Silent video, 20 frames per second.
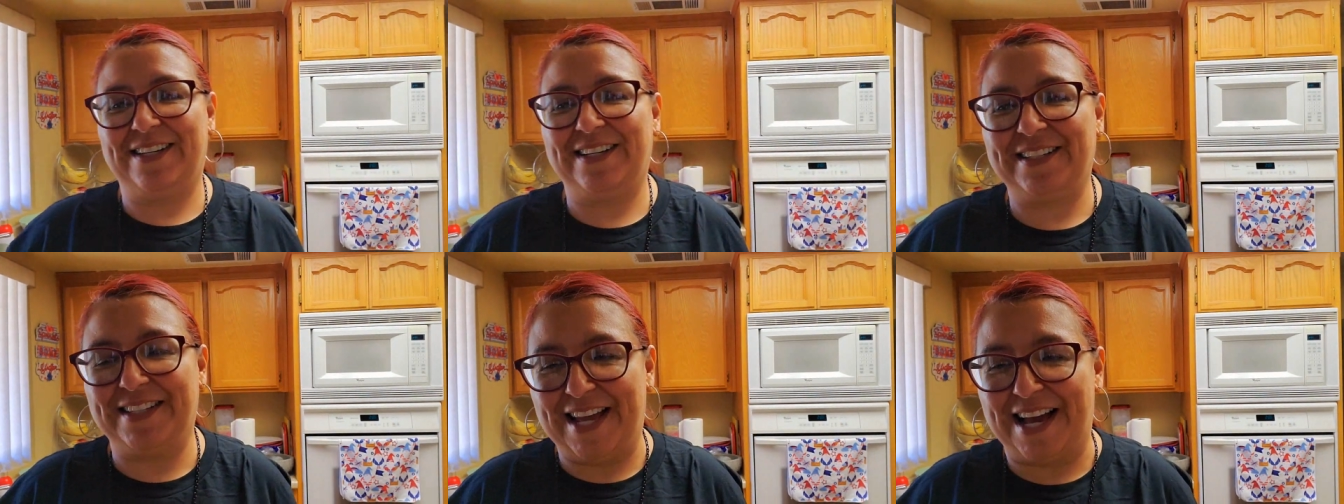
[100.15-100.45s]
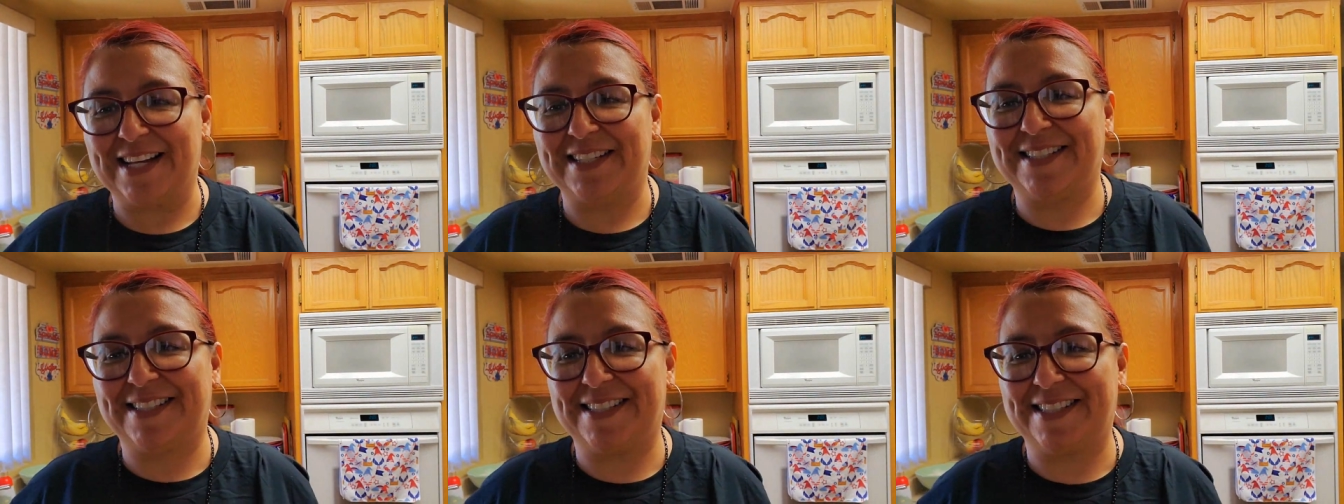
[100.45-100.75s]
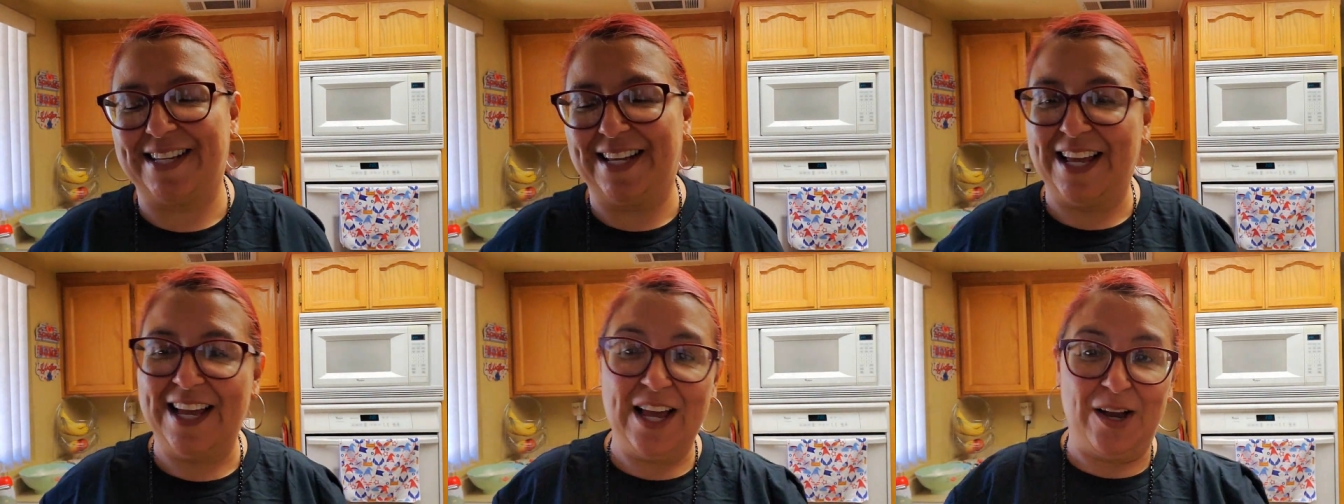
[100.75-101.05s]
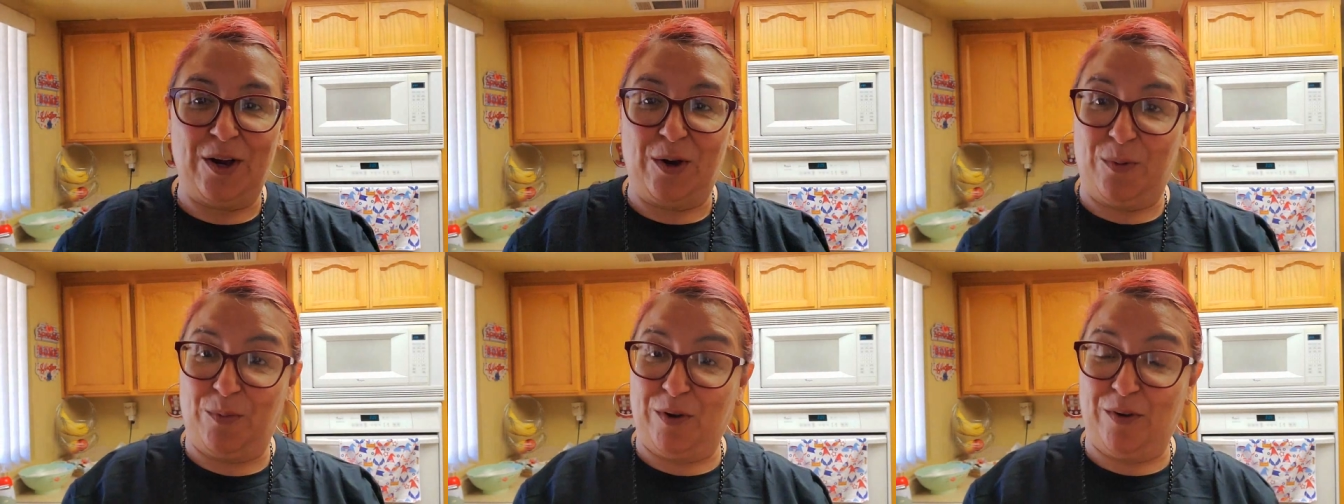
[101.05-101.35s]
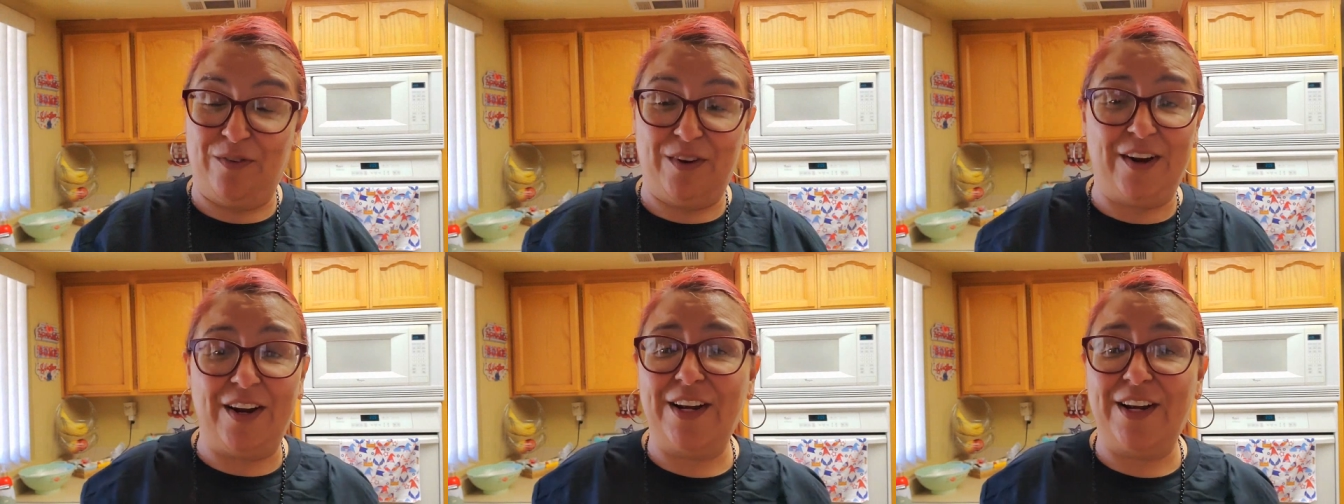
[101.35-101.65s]
Yes,
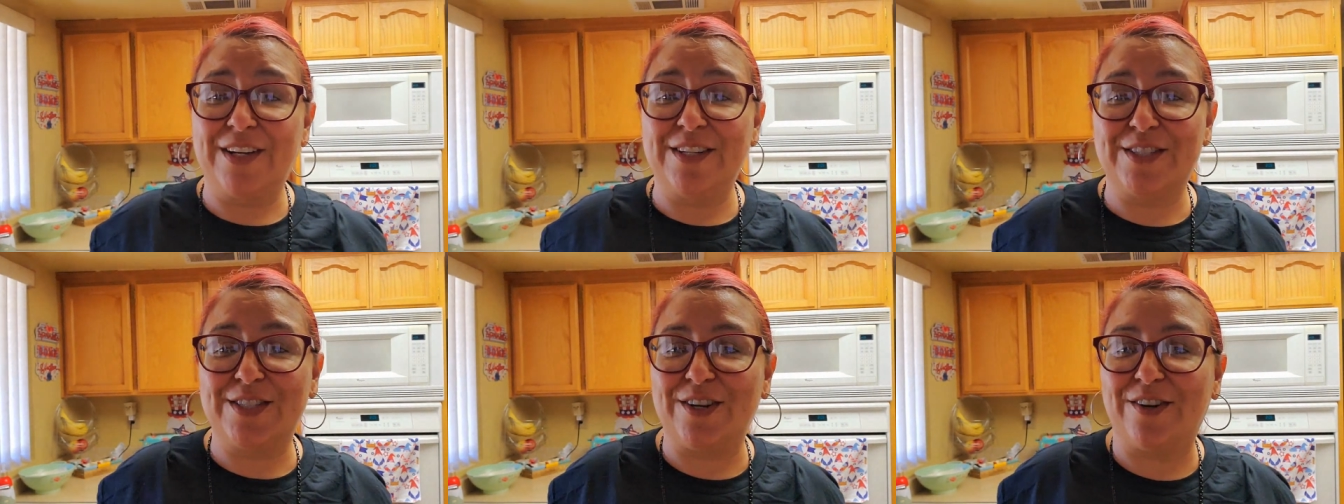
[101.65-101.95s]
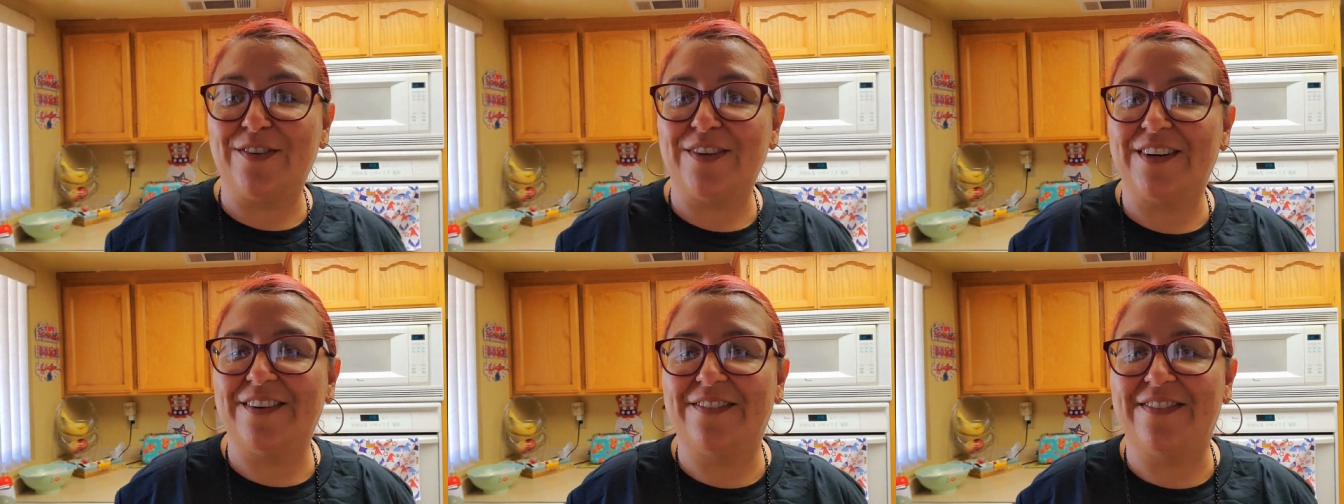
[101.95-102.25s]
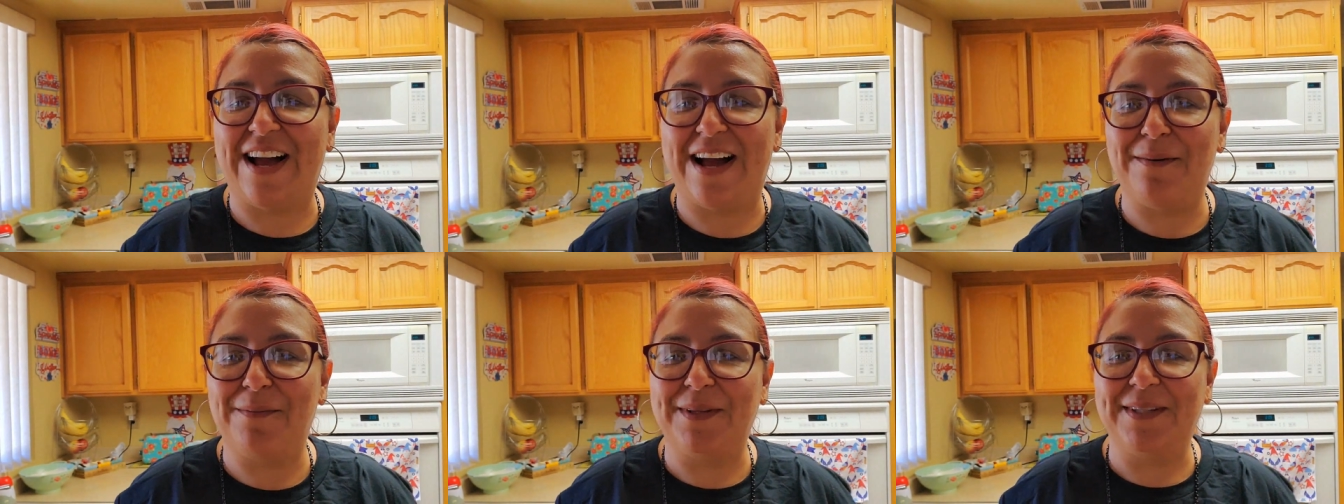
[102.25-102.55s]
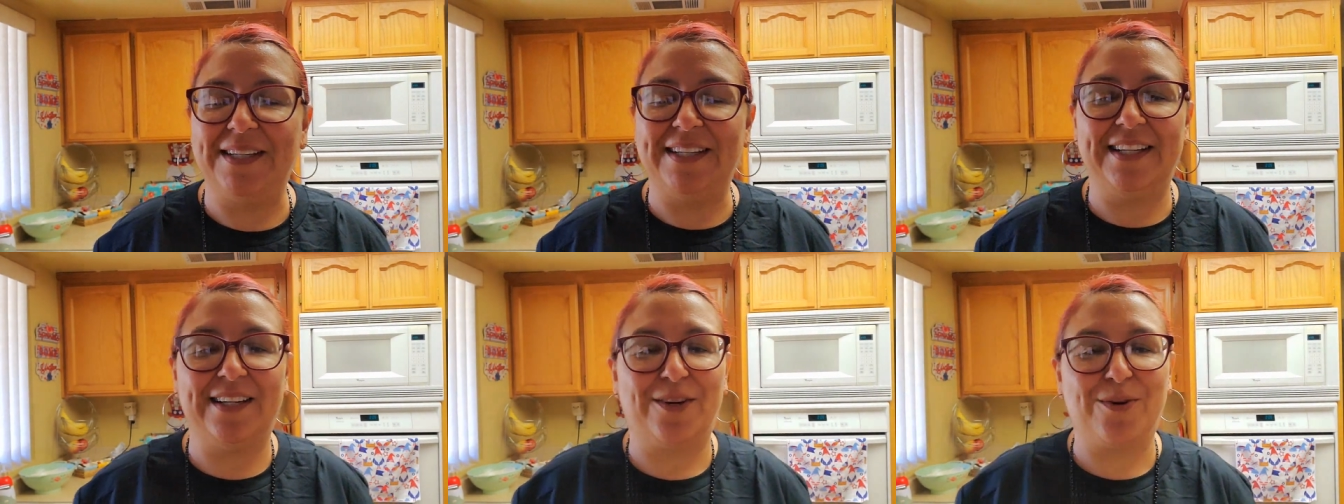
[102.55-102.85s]
we're a very conservative family,